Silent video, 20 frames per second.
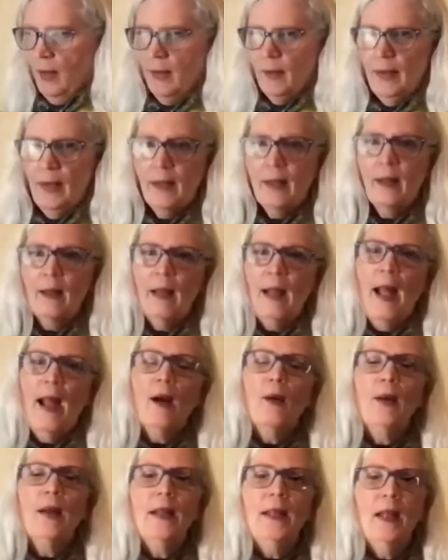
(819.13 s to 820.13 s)
The
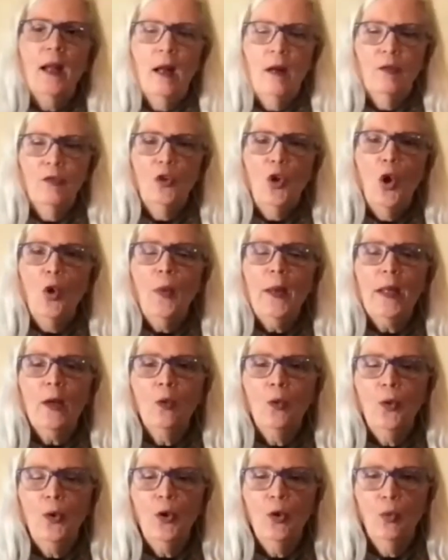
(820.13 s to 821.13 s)
clarity of knowing
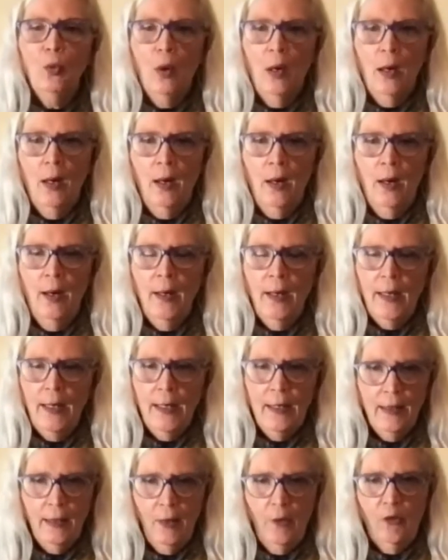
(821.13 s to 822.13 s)
who you are
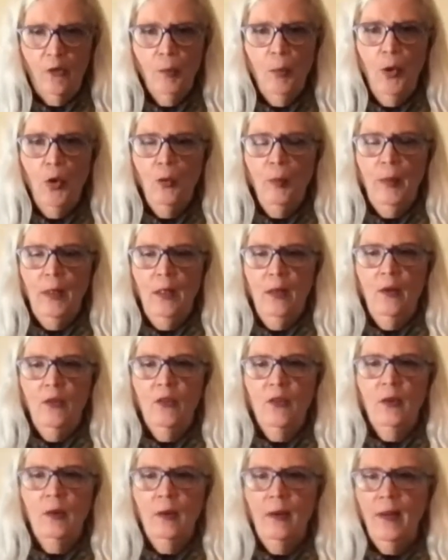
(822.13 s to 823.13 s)
in this
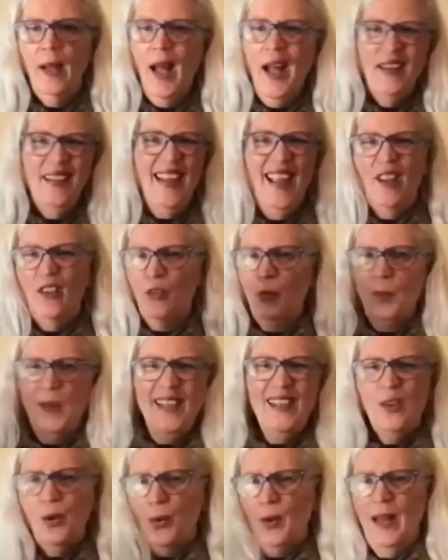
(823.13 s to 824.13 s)
moment, not next
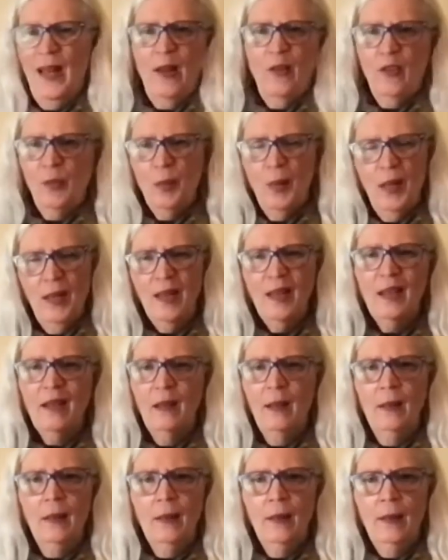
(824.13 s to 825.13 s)
week or next month.
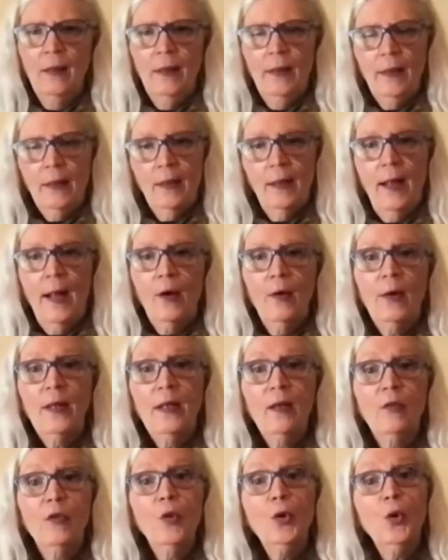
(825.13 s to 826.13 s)
The
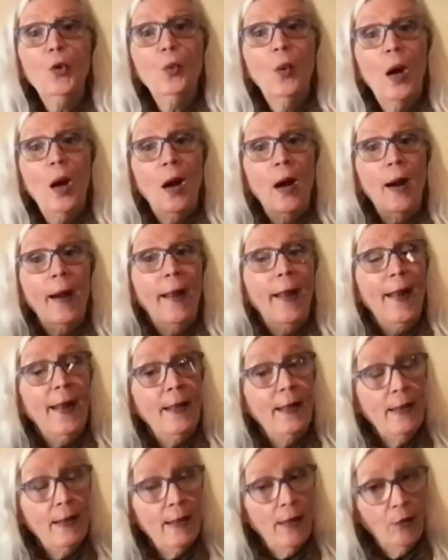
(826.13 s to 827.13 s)
clarity of who you are
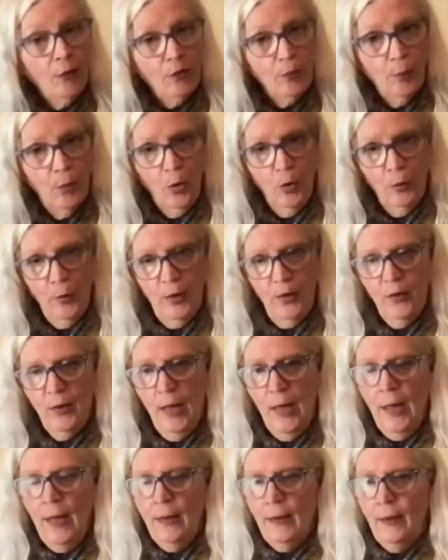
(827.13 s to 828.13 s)
in this moment,
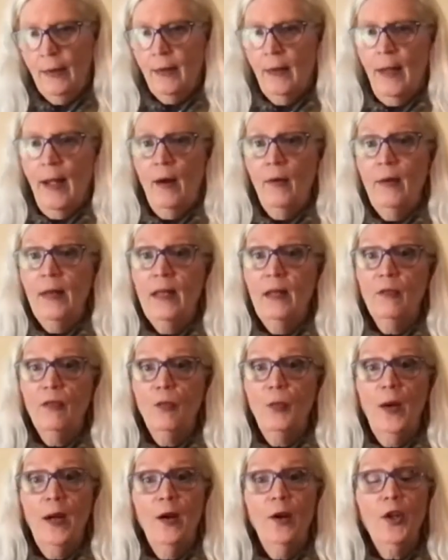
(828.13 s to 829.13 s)
the clarity of
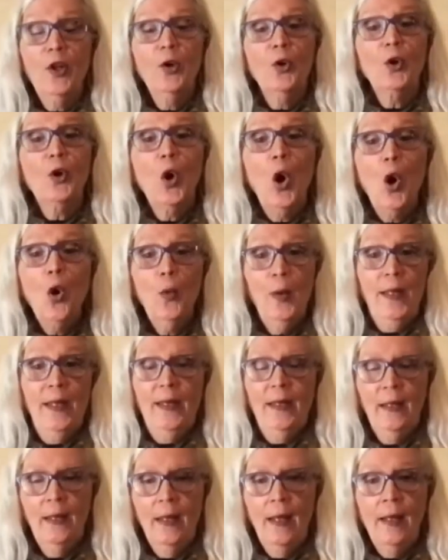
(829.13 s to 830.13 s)
where you're
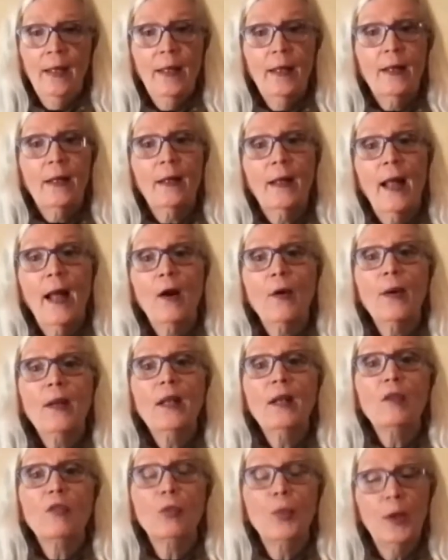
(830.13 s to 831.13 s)
going, the
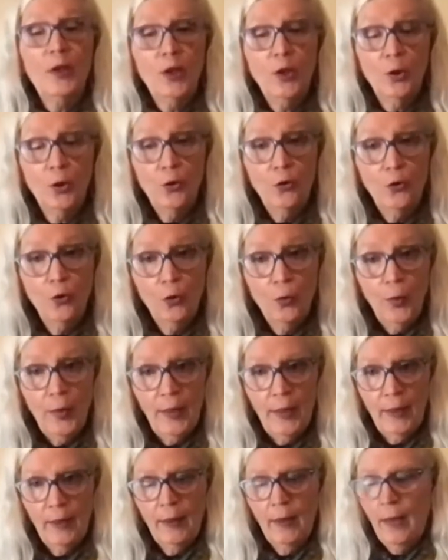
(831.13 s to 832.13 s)
clarity of what you're
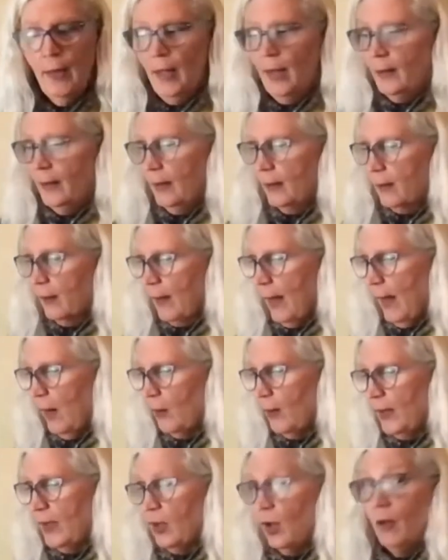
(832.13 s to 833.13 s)
doing, the
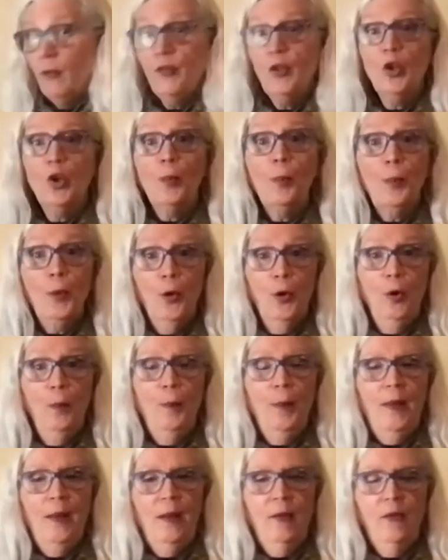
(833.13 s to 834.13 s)
clarity of your
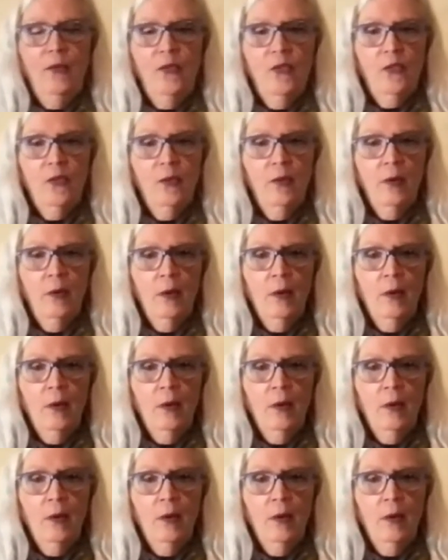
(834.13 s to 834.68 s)
purpose.